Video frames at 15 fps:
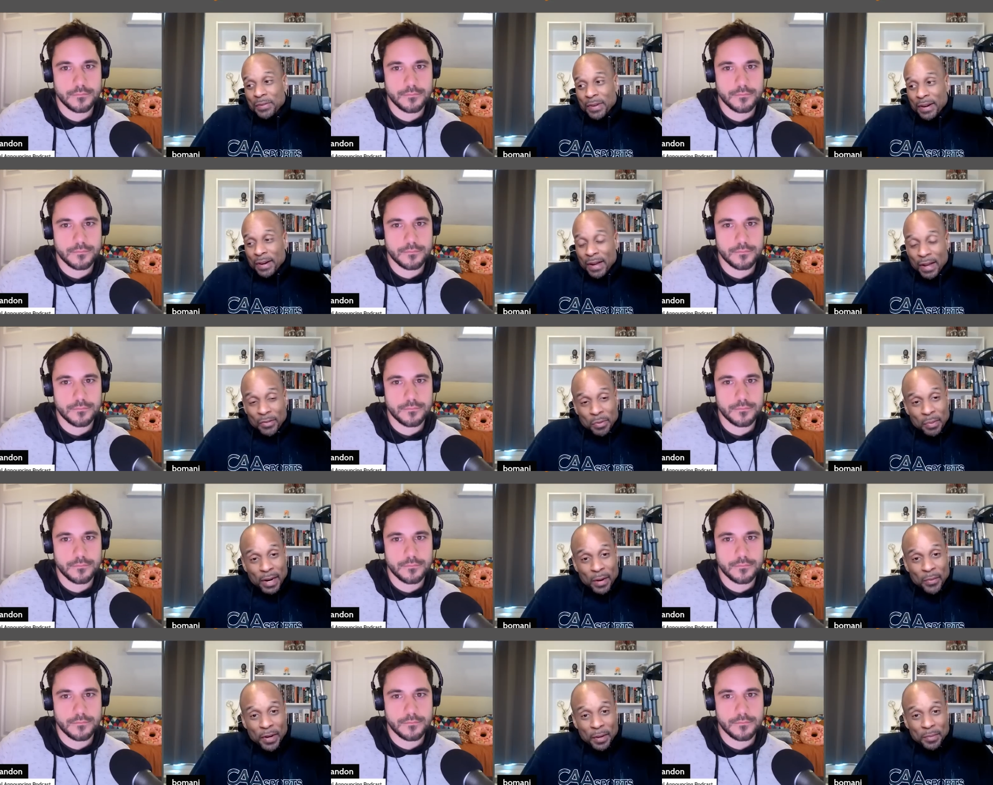Speaker 1: very often, but
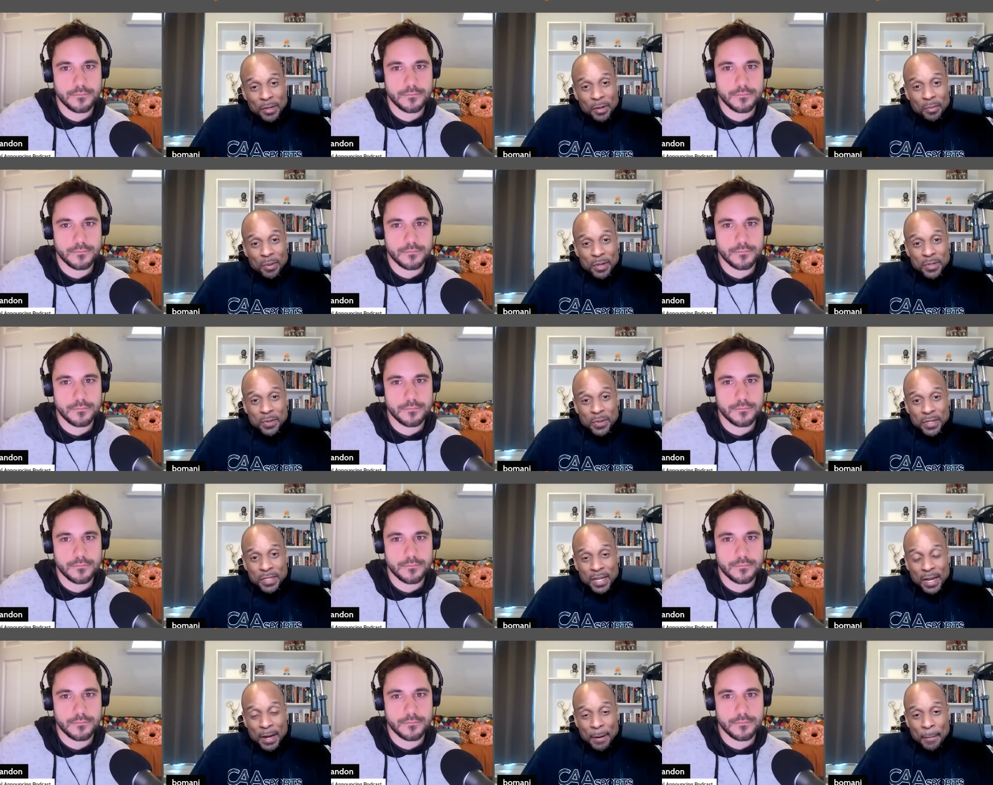I went up there to Bristol one
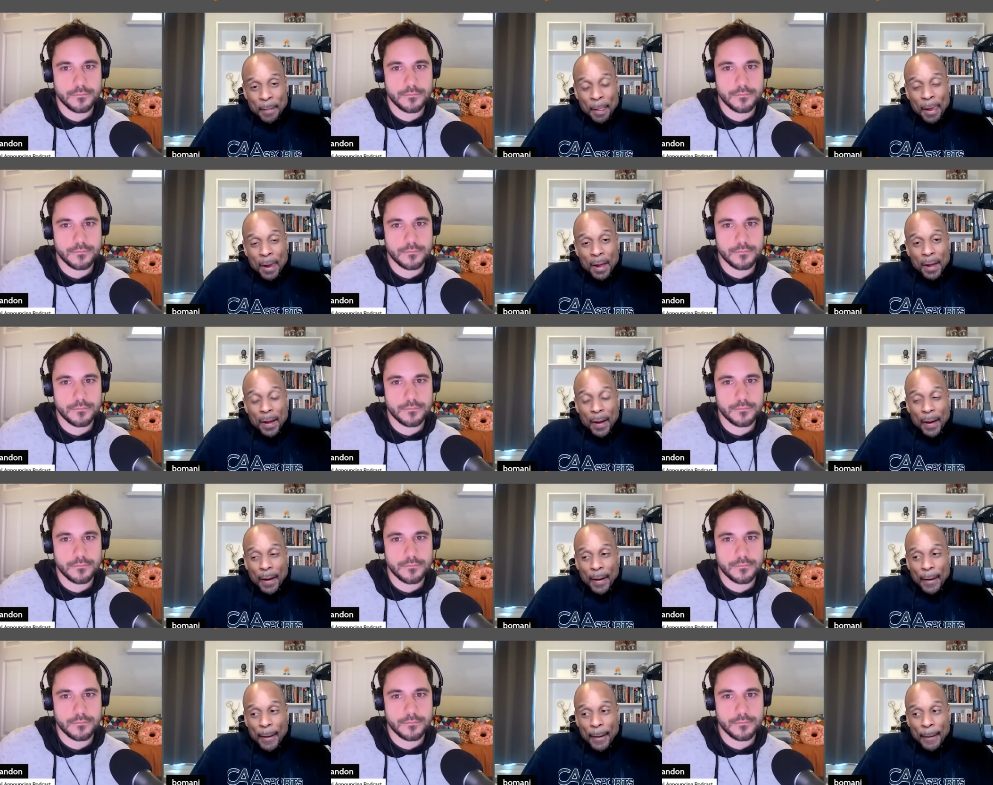time.
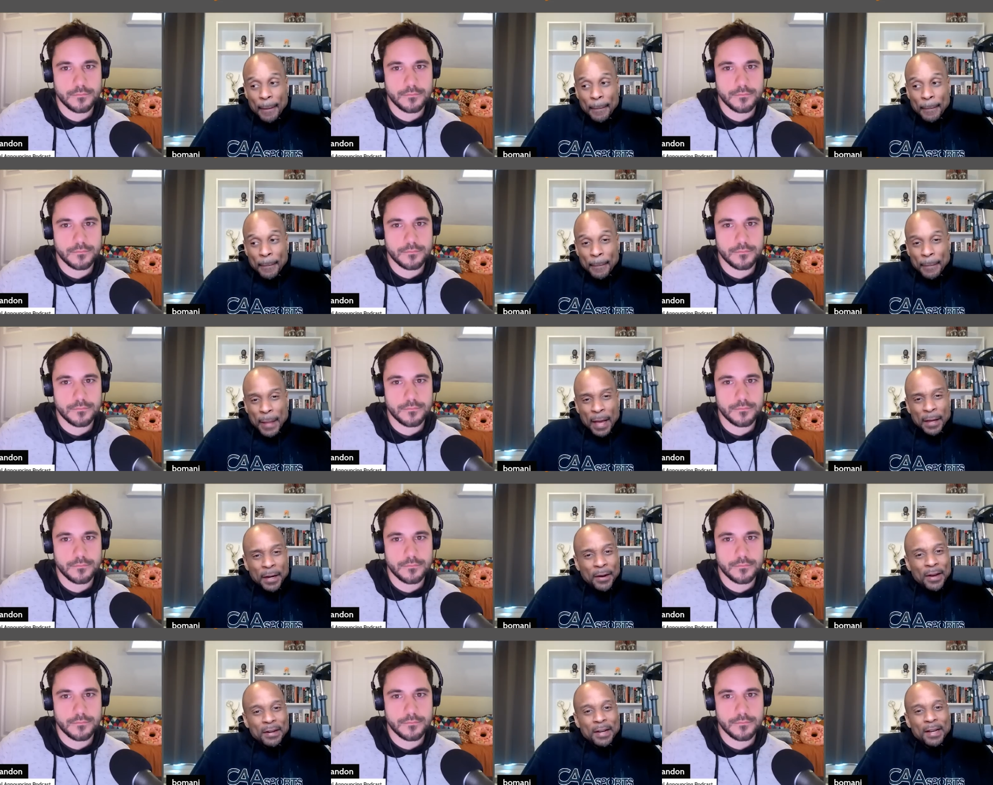Um, now you
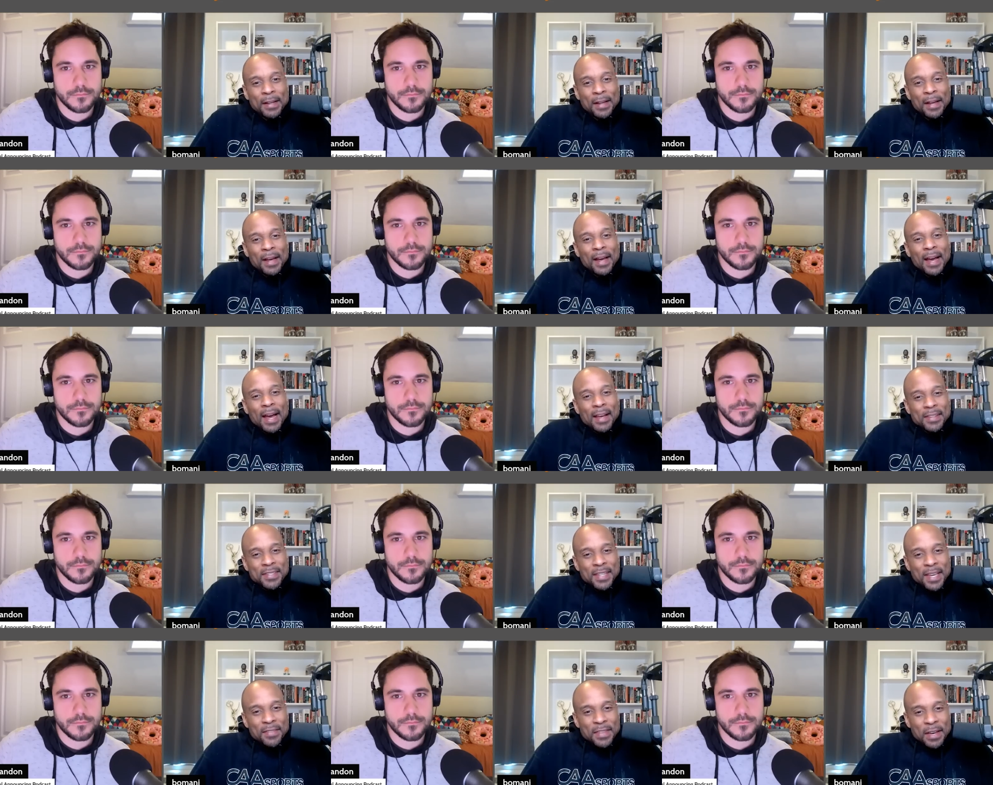know what? I'll
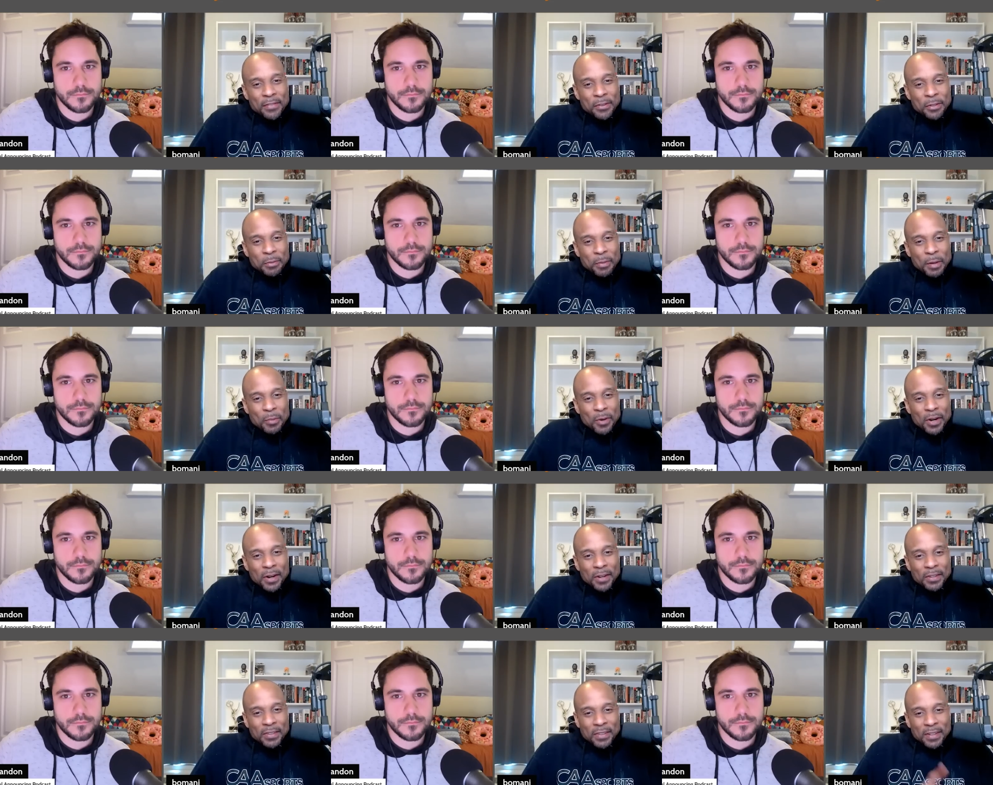save that for the
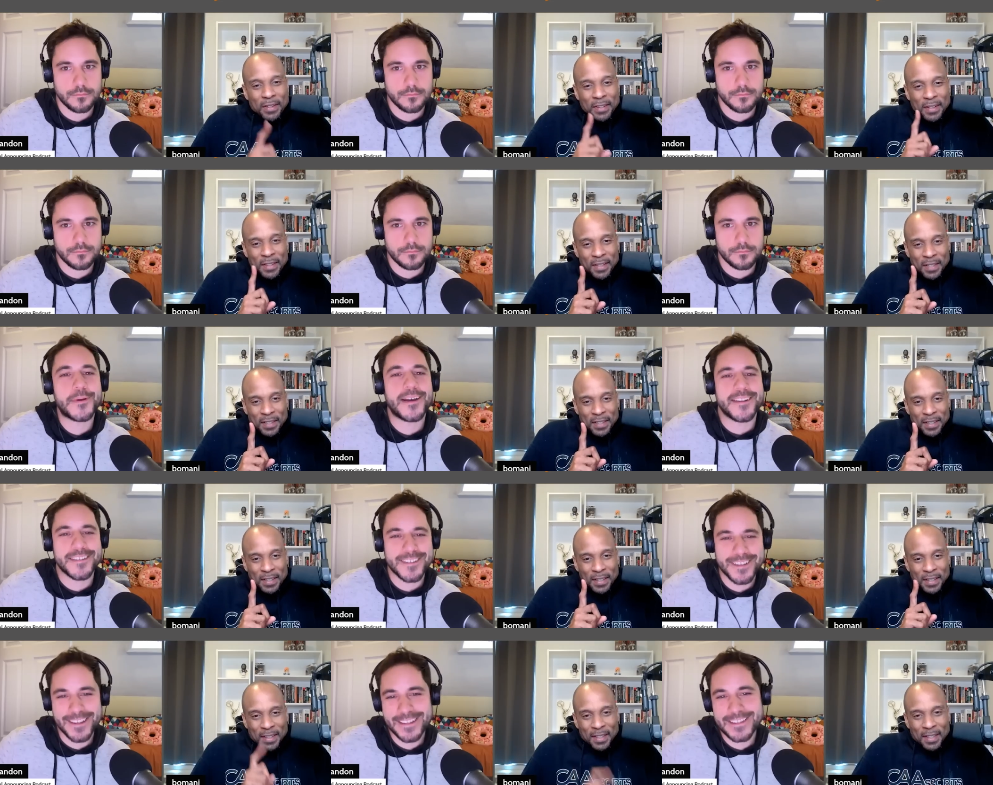memoirs.
Speaker 2: Well, come on,
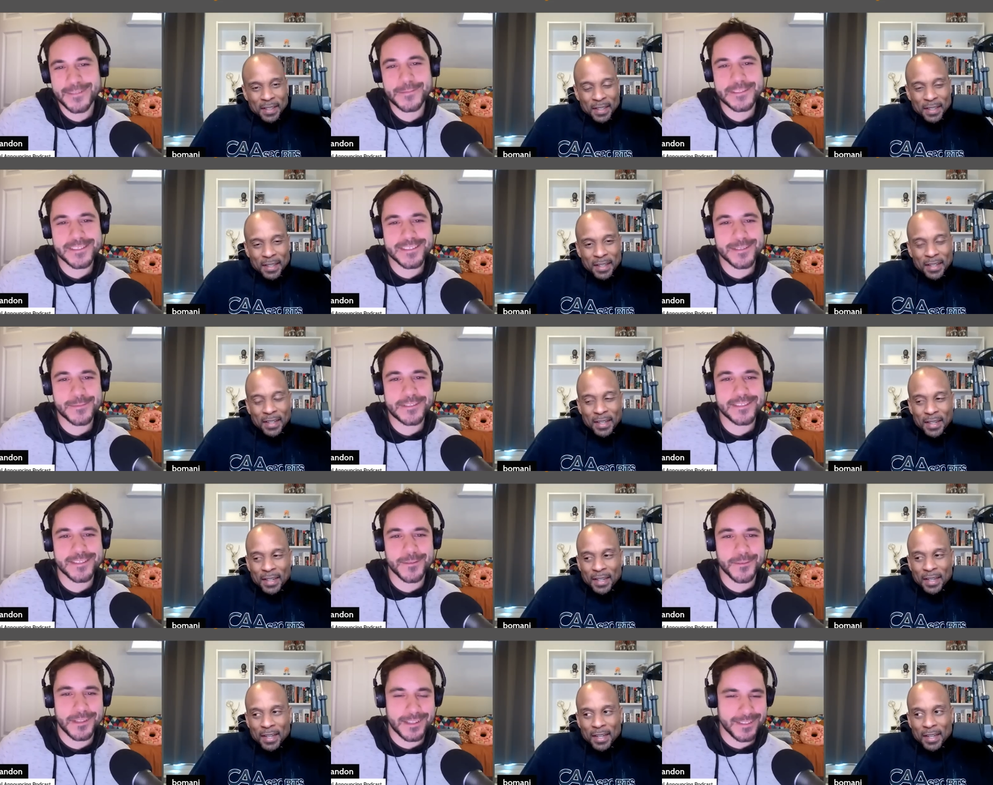give me give me
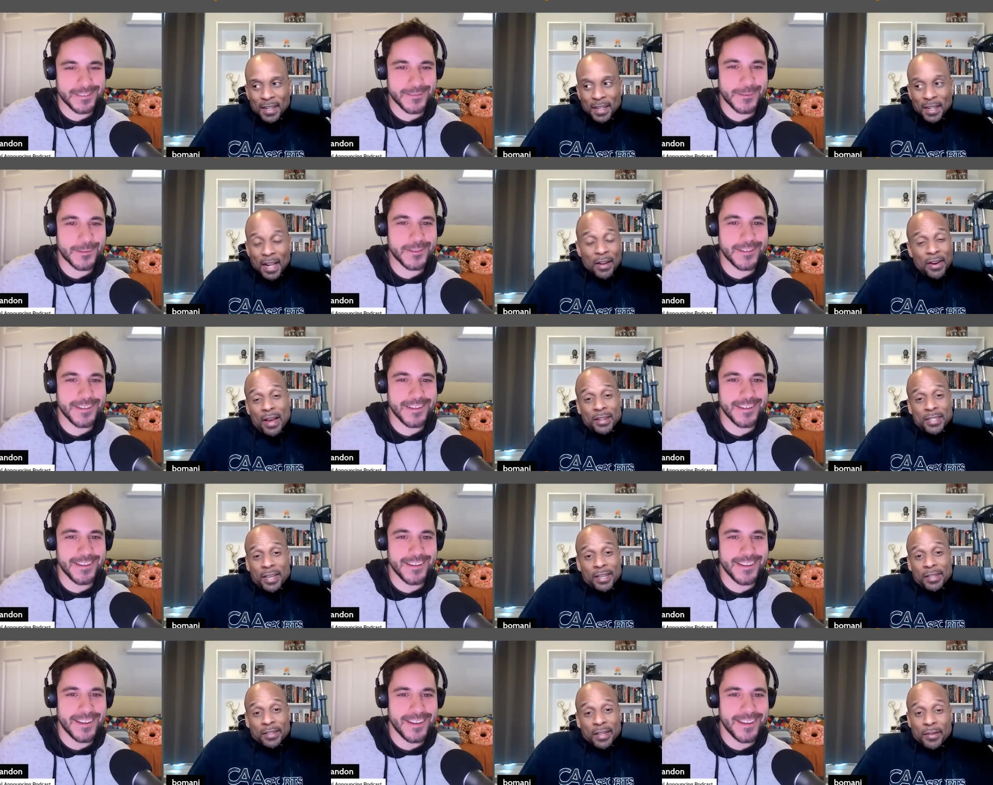something.
Speaker 1: Oh no, I'll tell
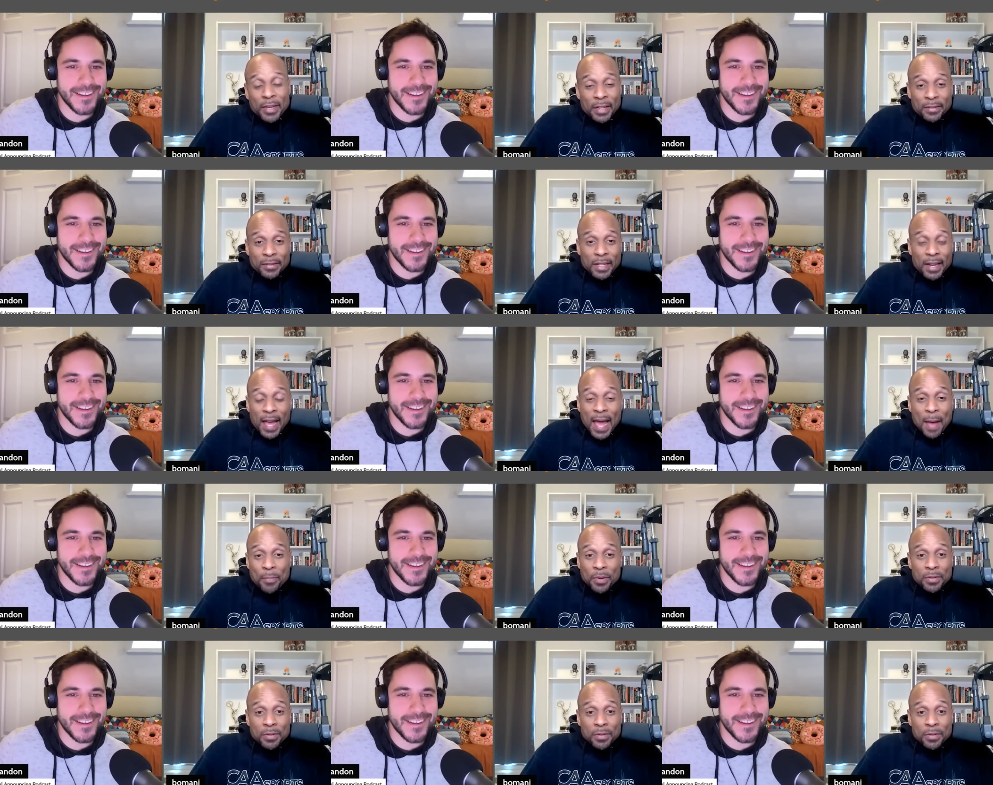you. I mean, it happened.